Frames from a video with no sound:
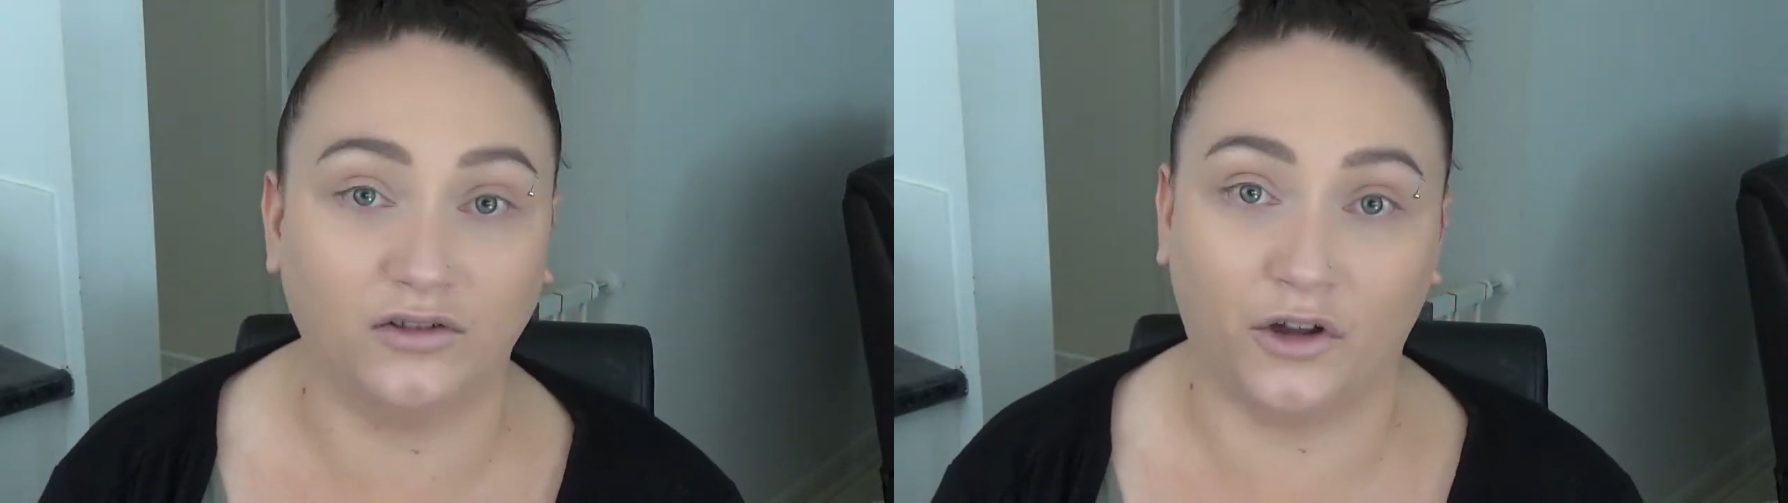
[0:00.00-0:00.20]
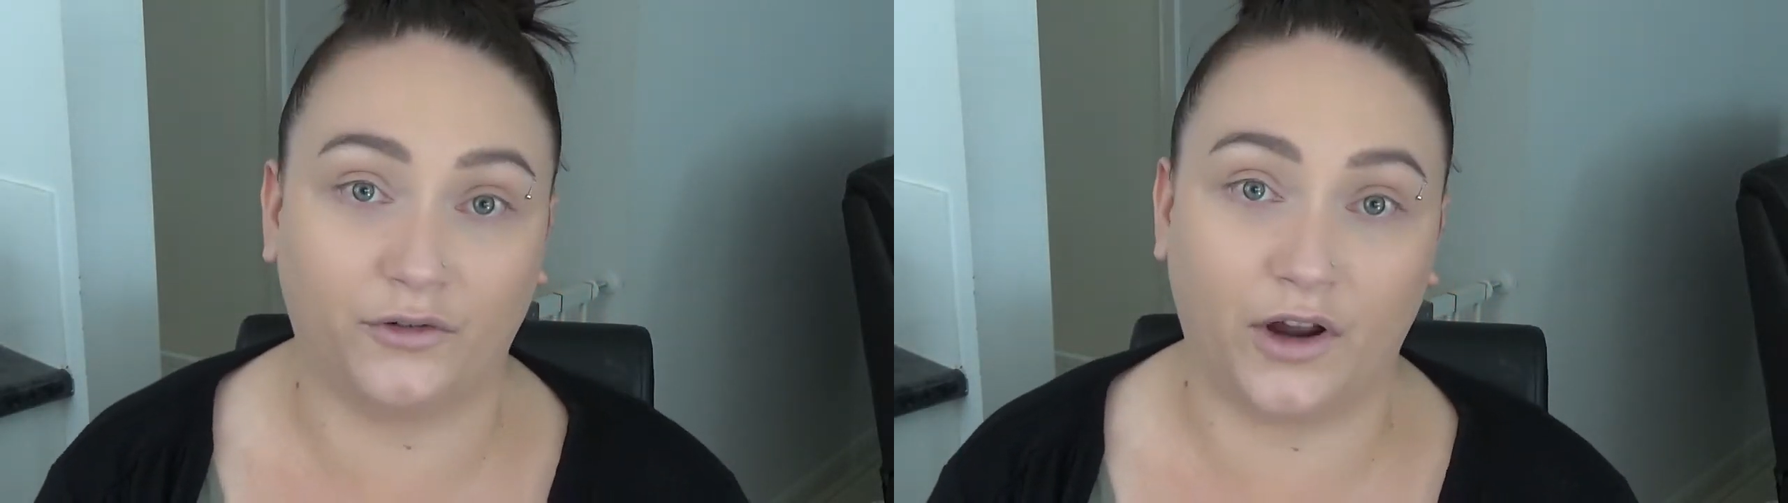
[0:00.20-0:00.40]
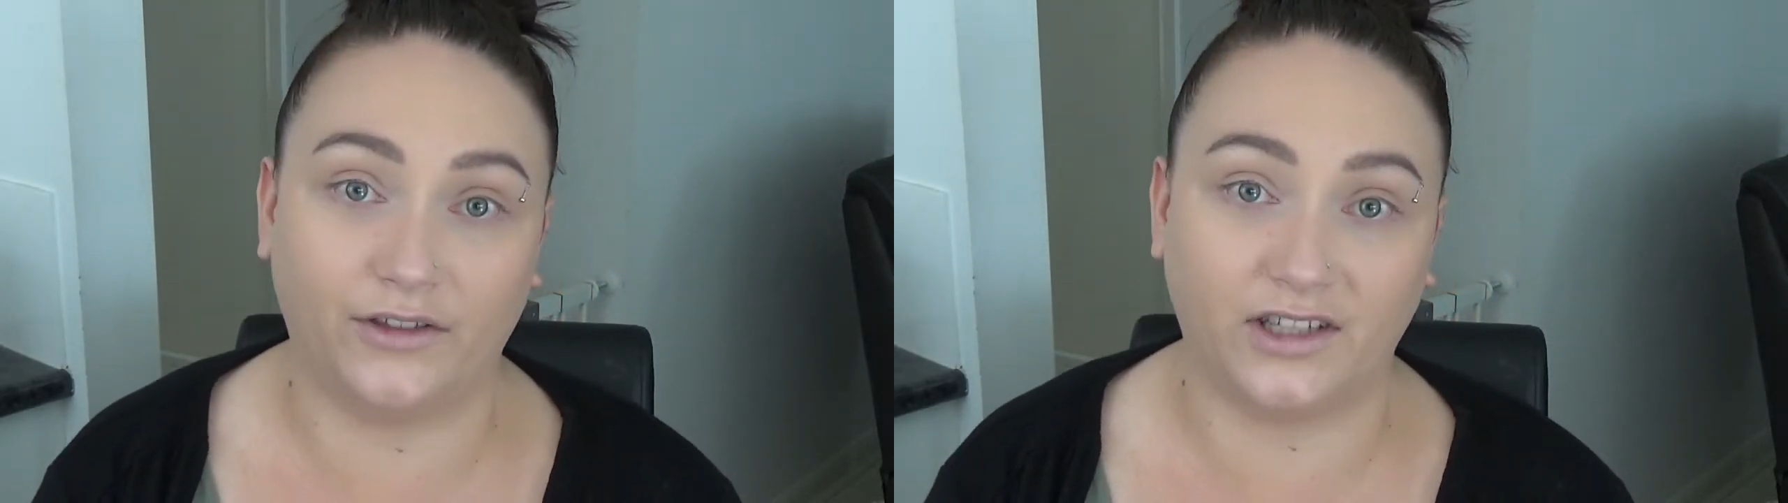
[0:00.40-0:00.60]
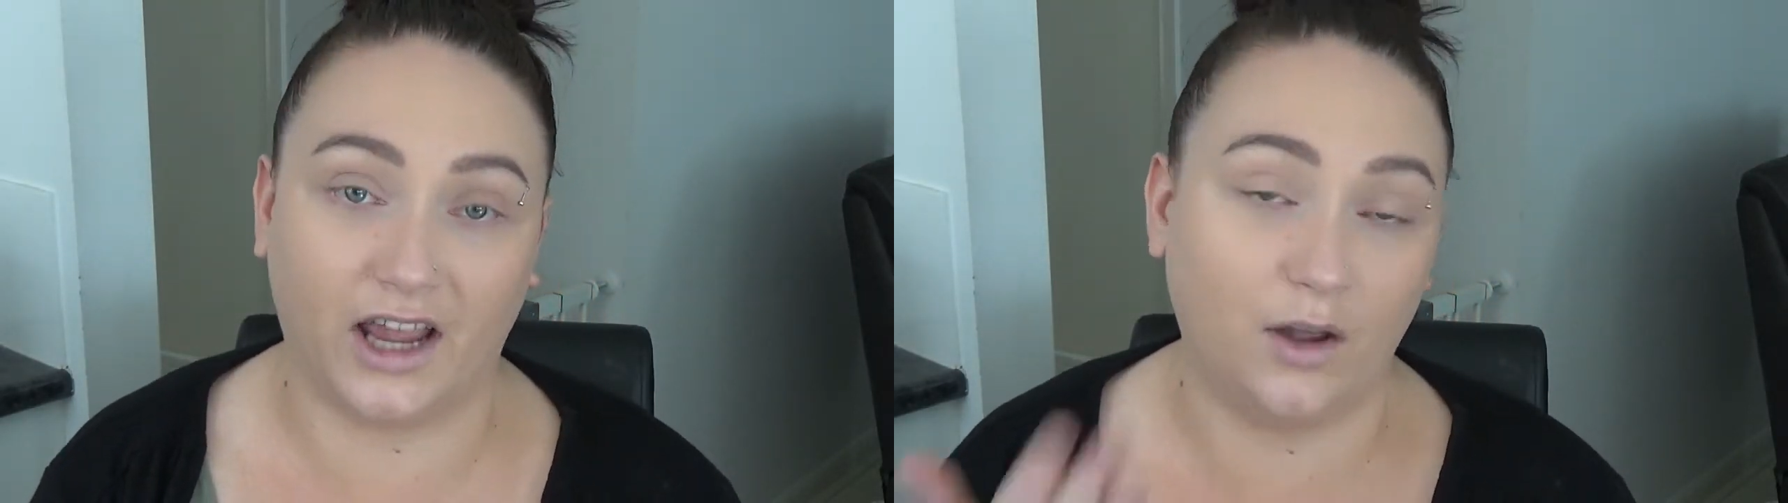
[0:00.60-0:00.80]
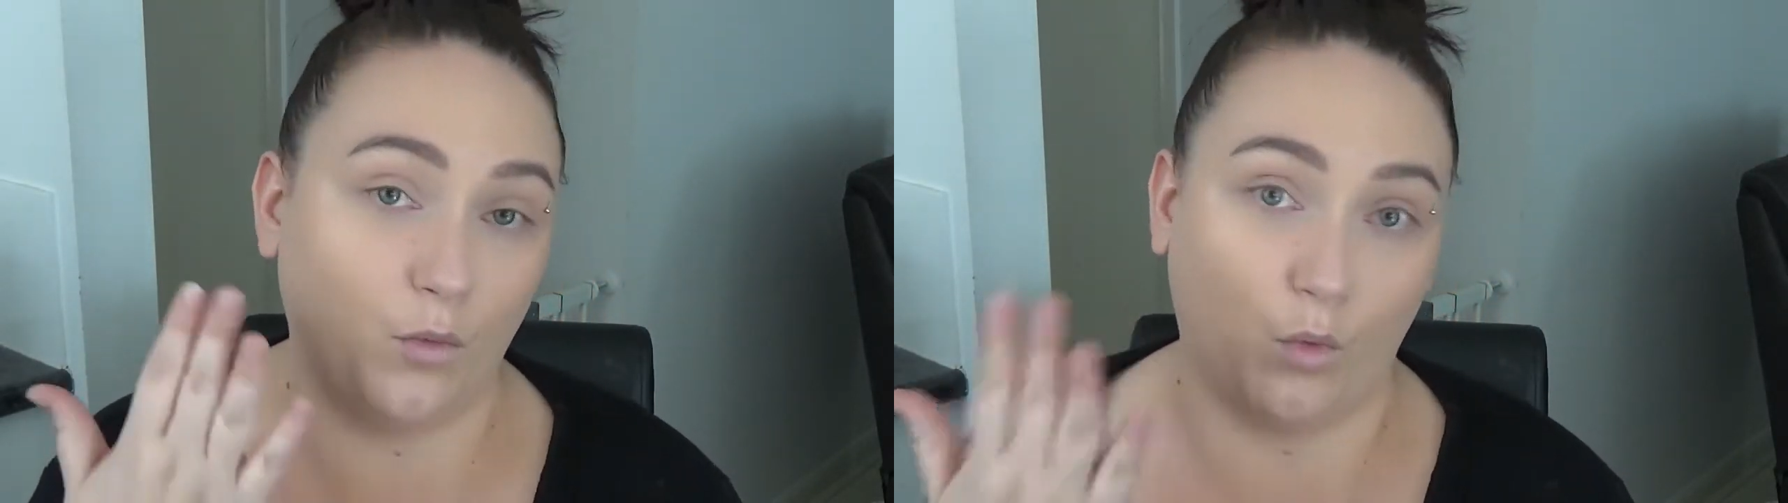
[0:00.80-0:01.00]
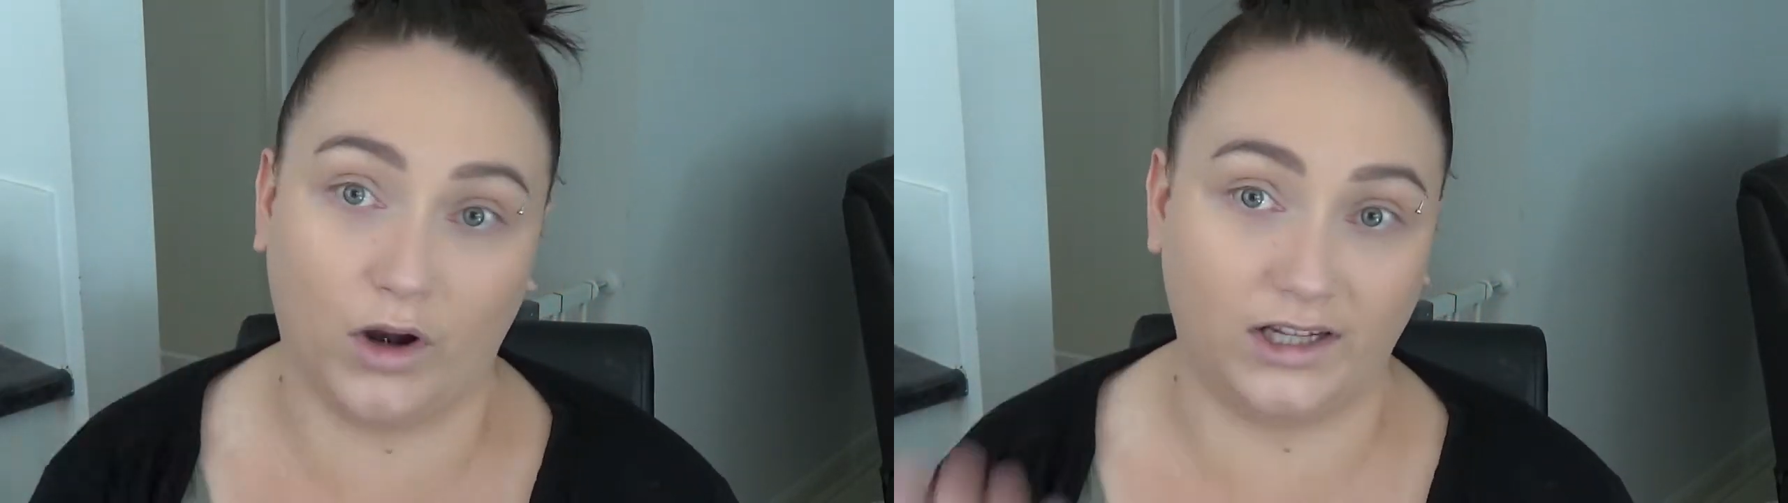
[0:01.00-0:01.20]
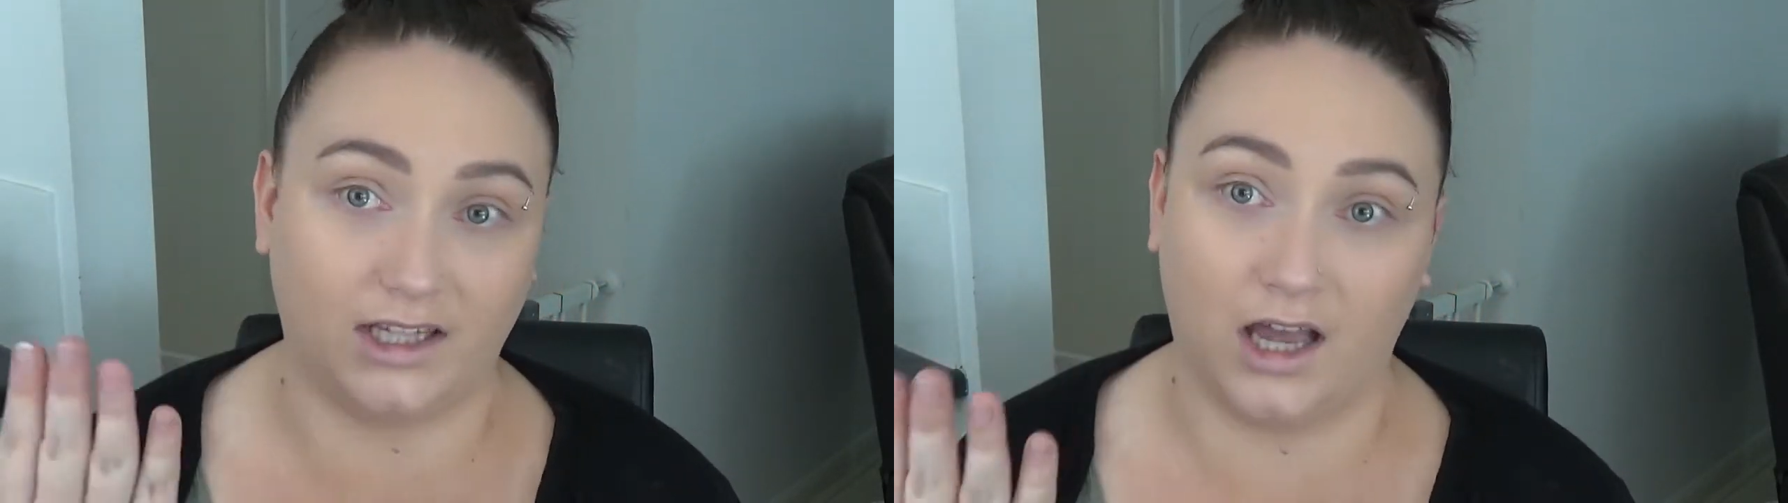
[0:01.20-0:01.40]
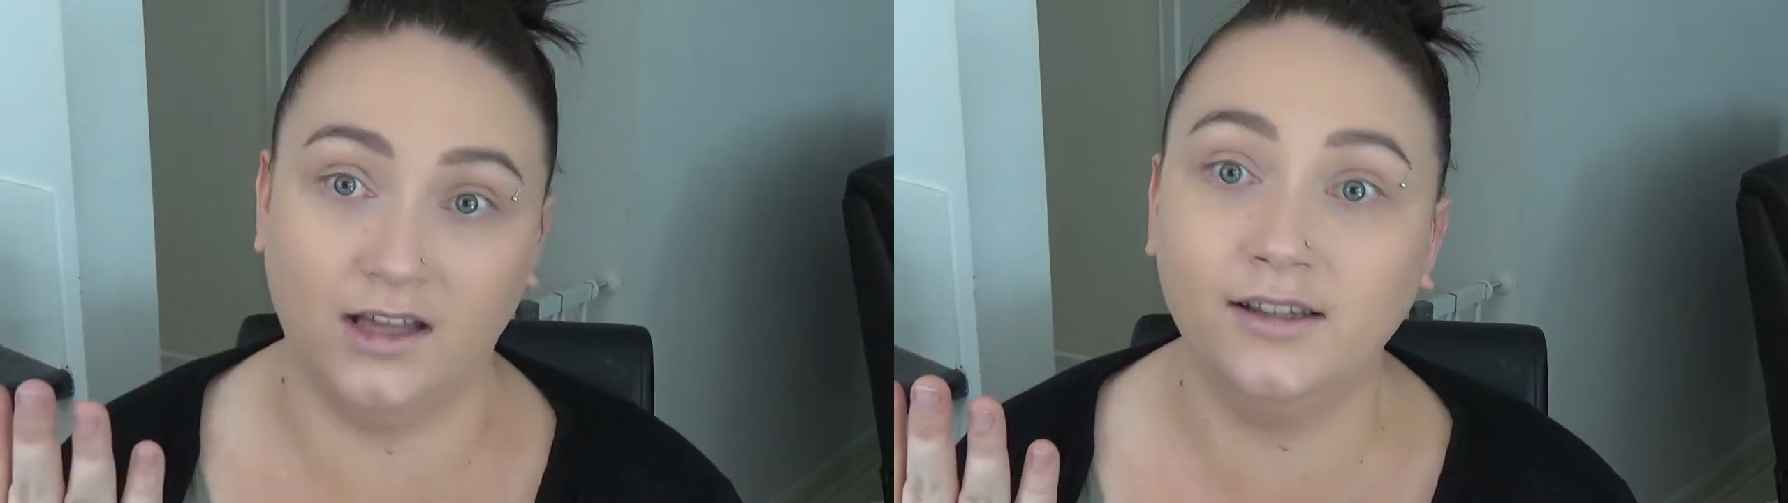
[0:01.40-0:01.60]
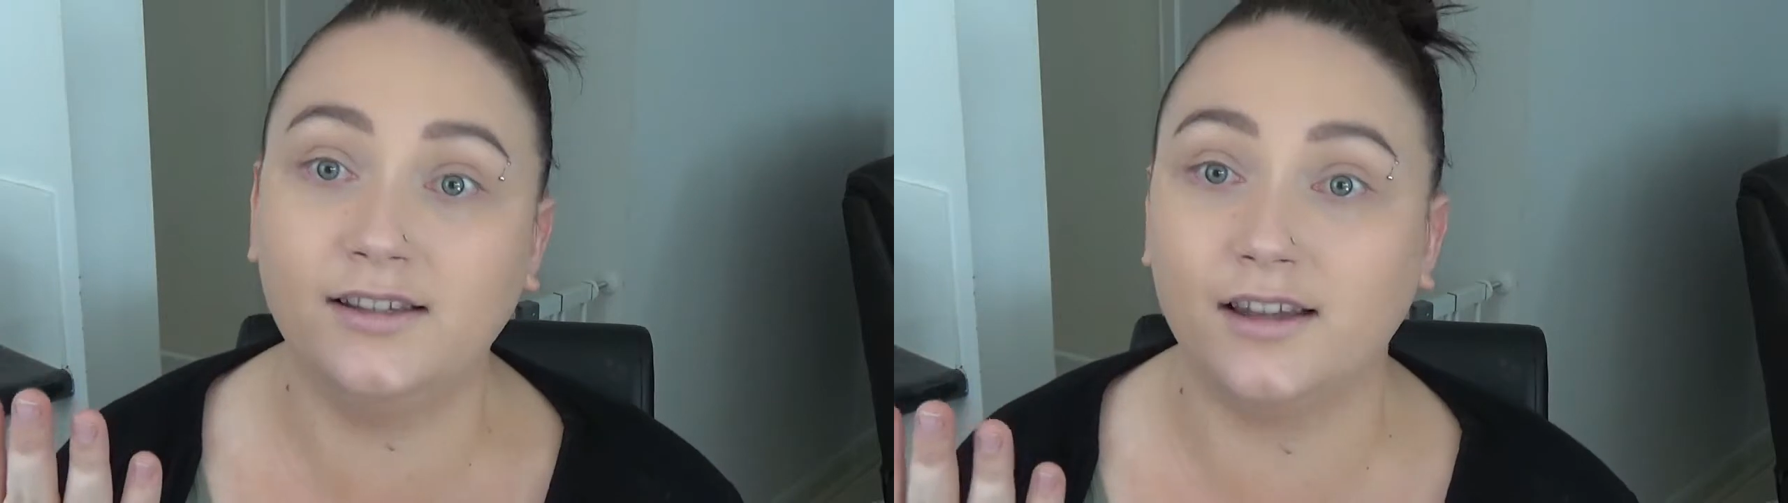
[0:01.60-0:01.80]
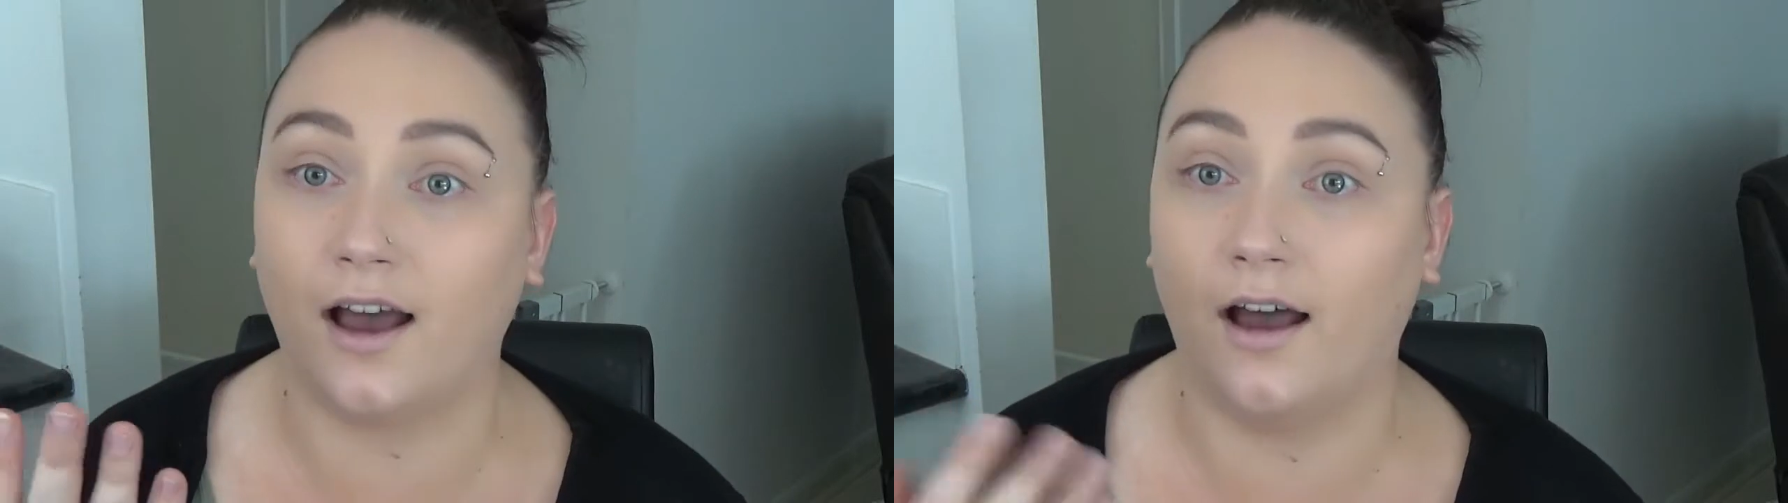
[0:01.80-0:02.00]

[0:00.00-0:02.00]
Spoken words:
know throughout the day what it does,